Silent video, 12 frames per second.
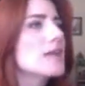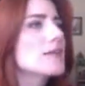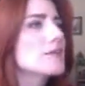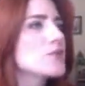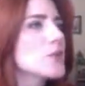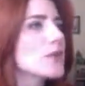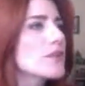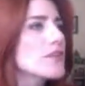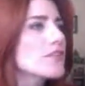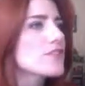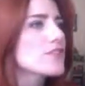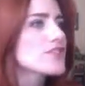was querying
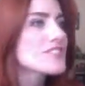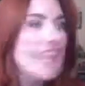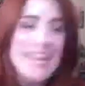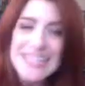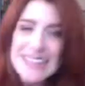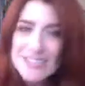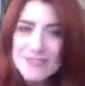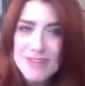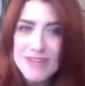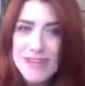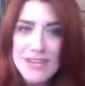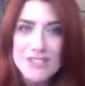the first 10
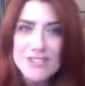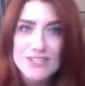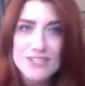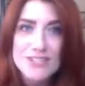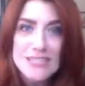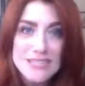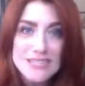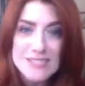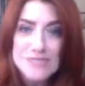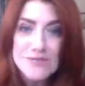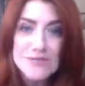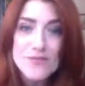literary agents on her list.
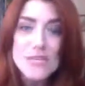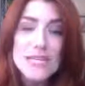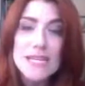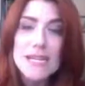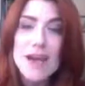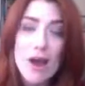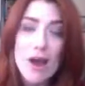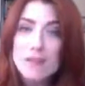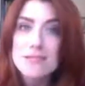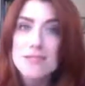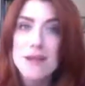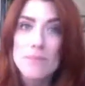Freaking
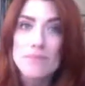awesome.